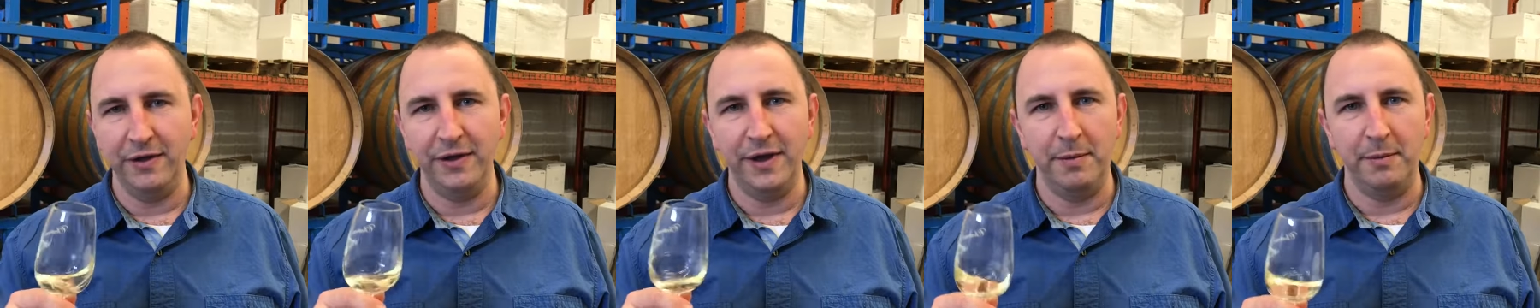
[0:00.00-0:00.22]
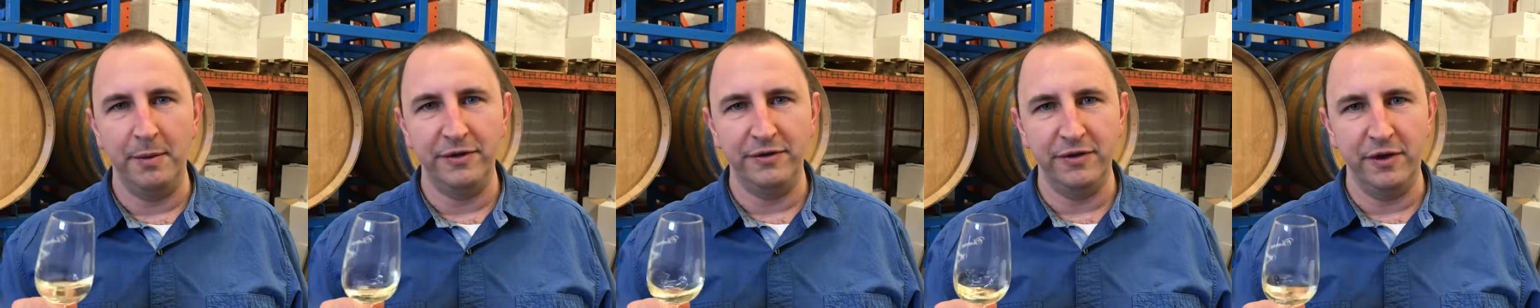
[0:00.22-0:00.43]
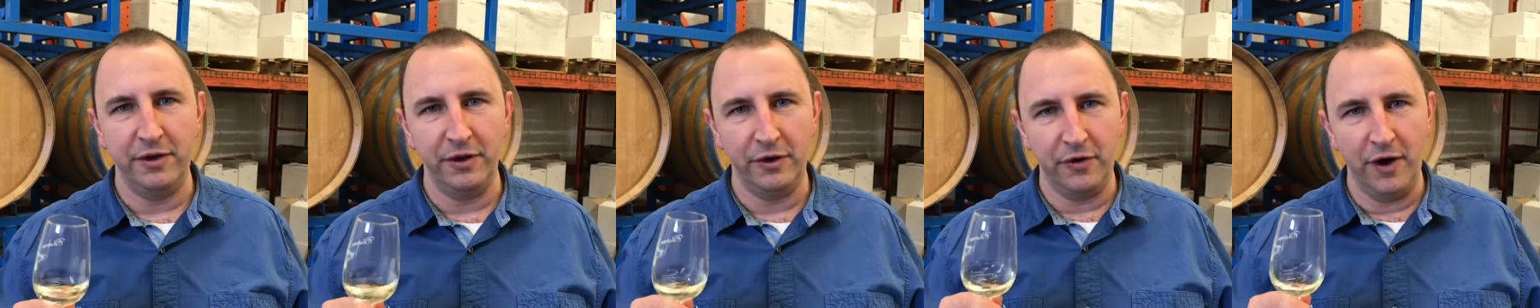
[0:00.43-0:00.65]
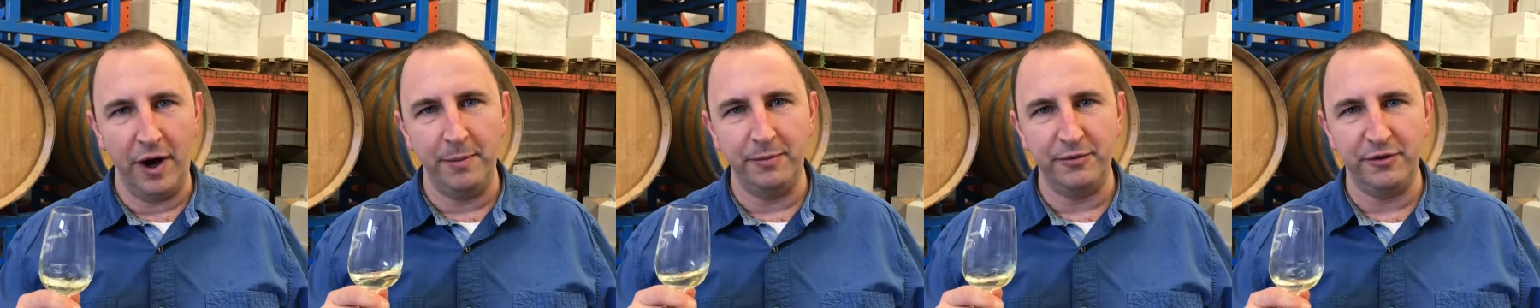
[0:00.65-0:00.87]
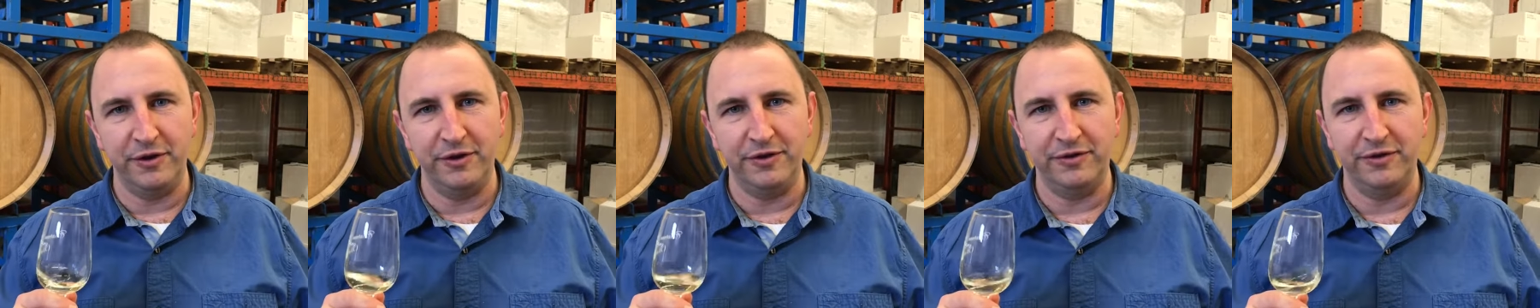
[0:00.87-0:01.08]
That means that the
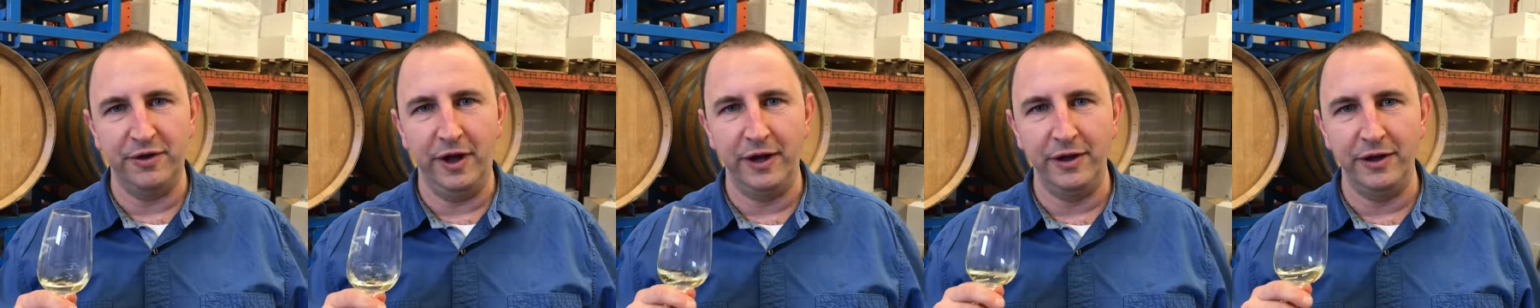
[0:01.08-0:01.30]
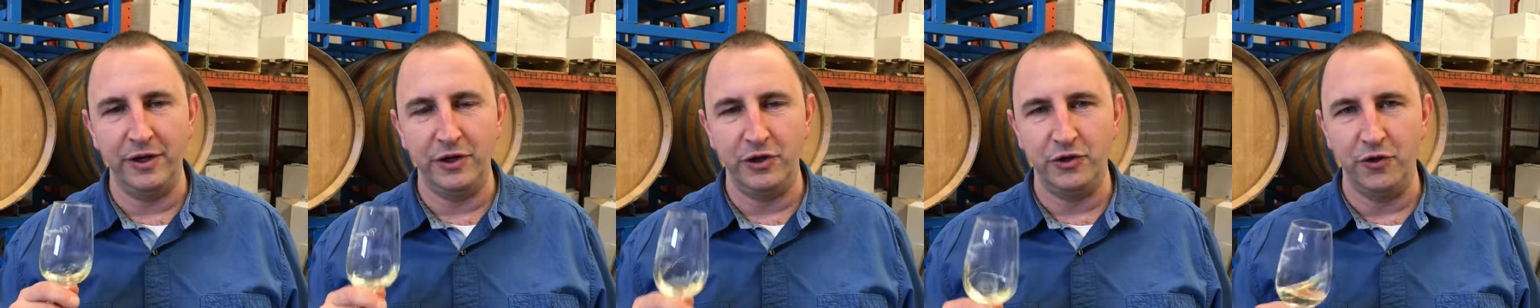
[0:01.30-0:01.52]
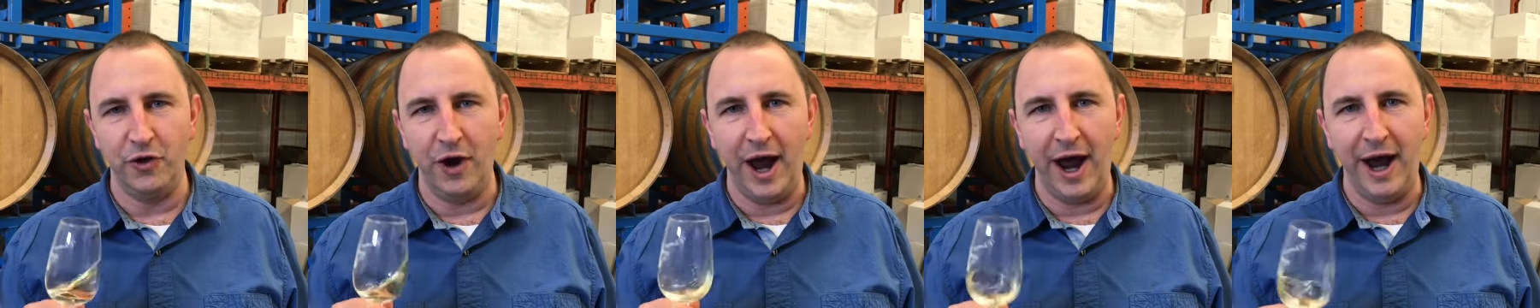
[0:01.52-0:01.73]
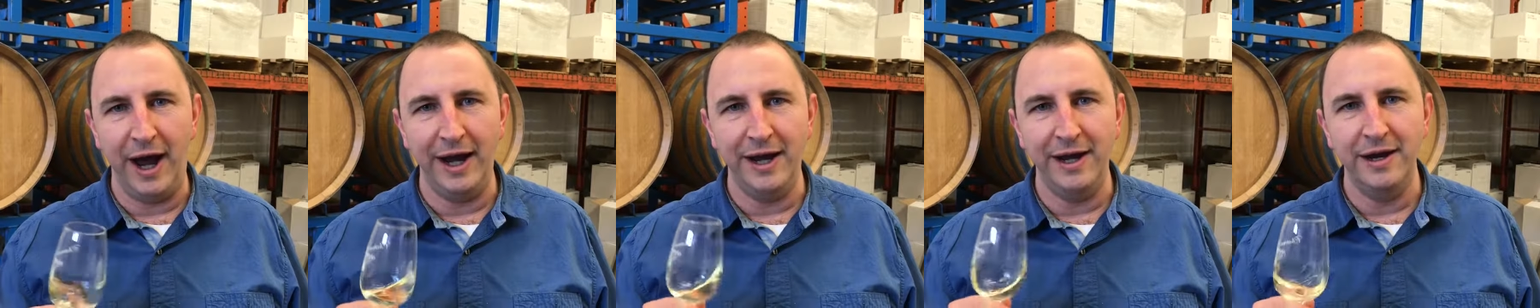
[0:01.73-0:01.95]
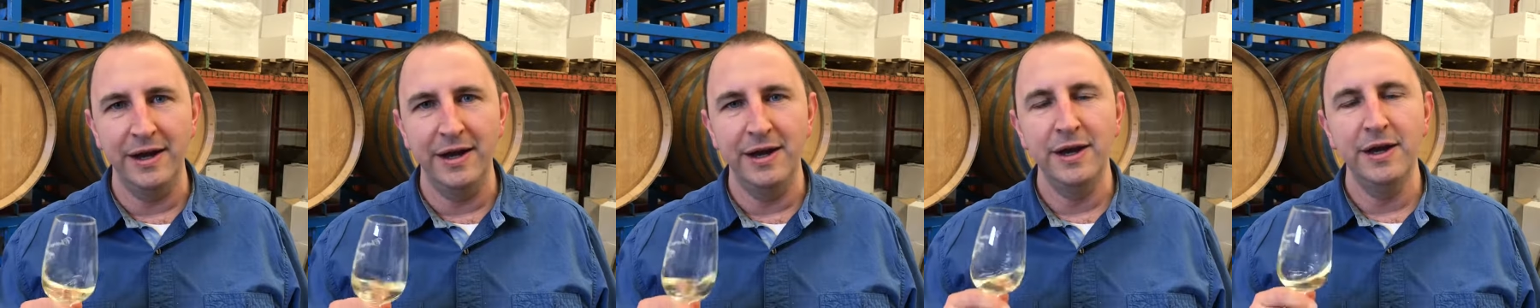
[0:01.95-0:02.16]
grapes are slightly
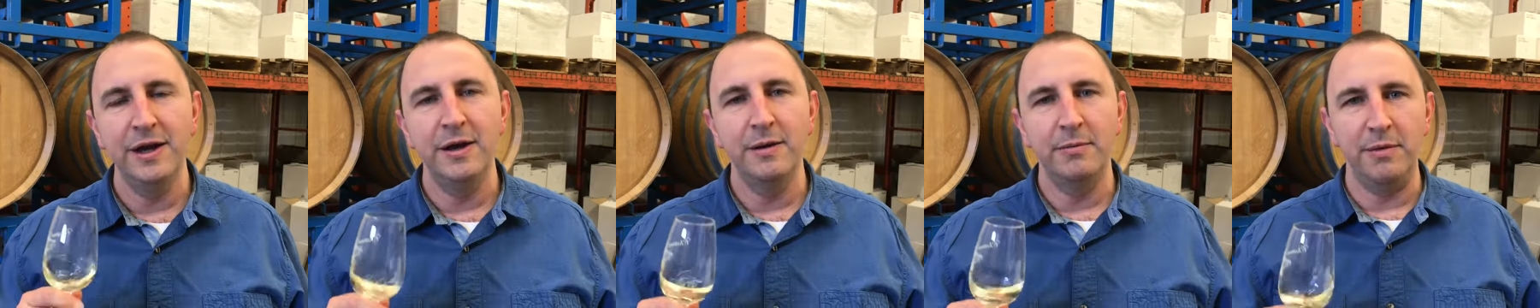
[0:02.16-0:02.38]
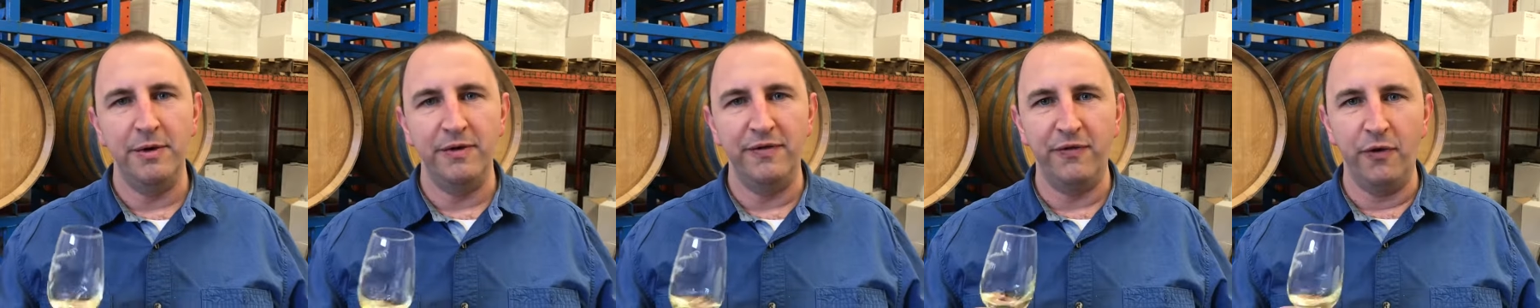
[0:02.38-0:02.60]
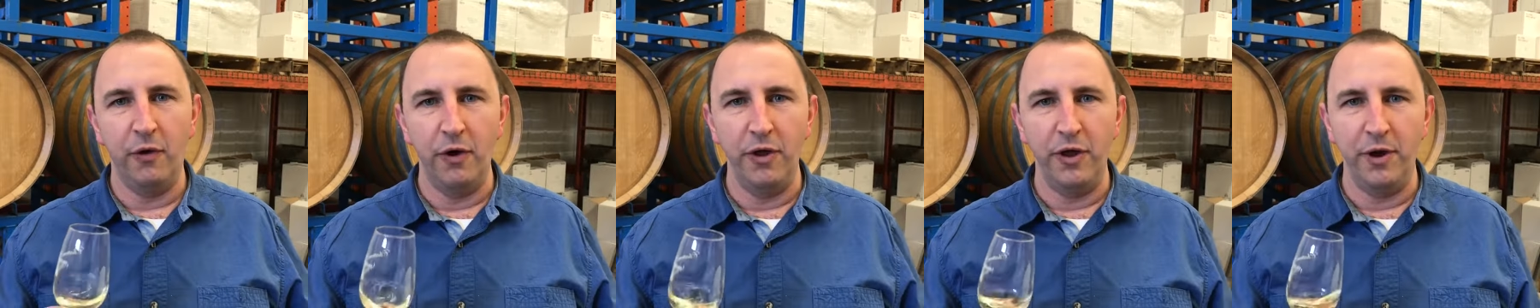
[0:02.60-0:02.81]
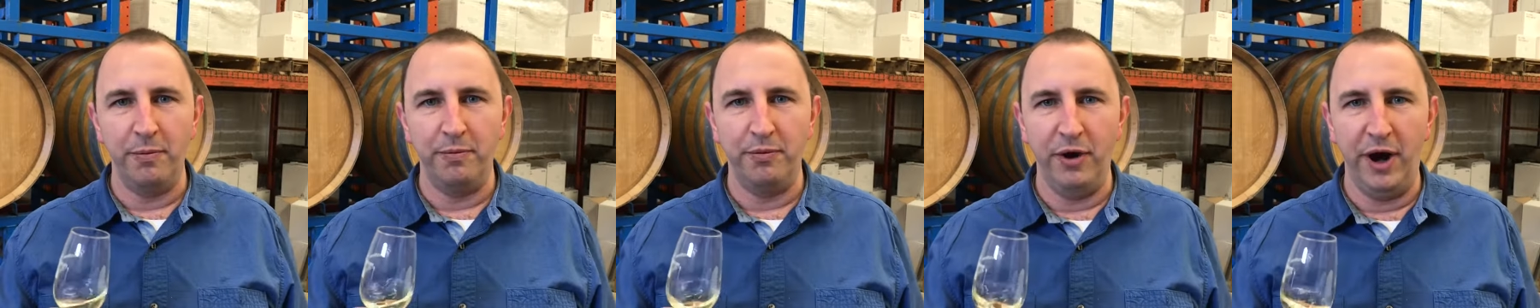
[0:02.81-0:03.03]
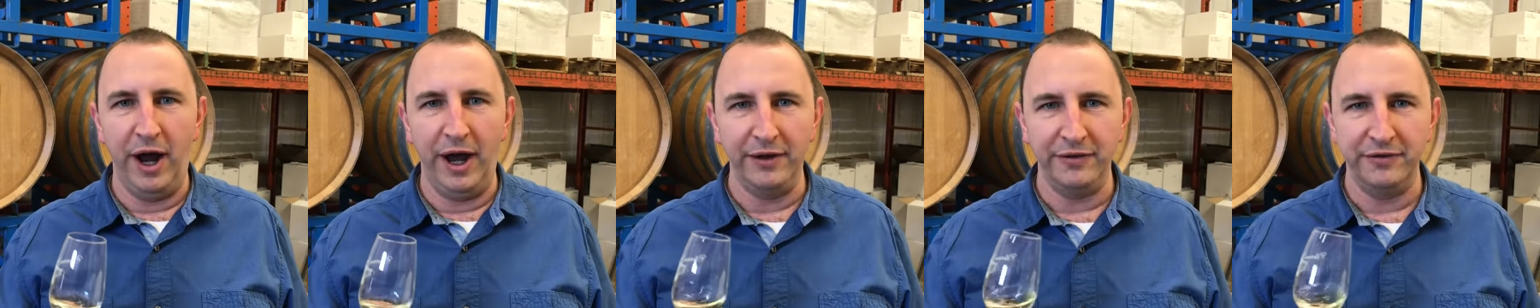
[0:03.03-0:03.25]
dried before they're
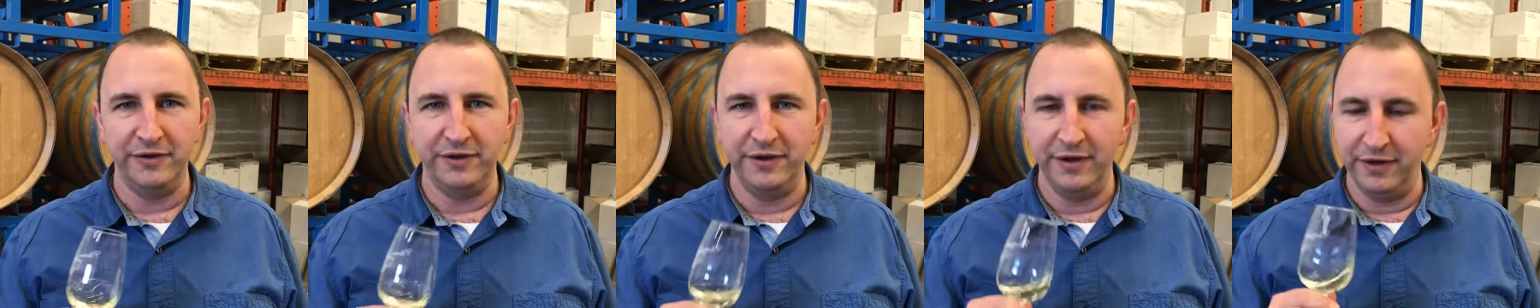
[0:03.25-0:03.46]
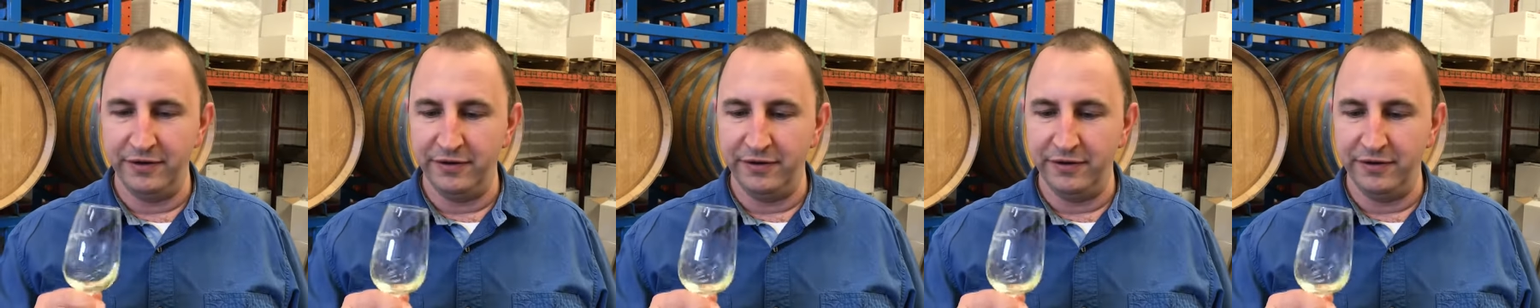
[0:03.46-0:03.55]
pressed.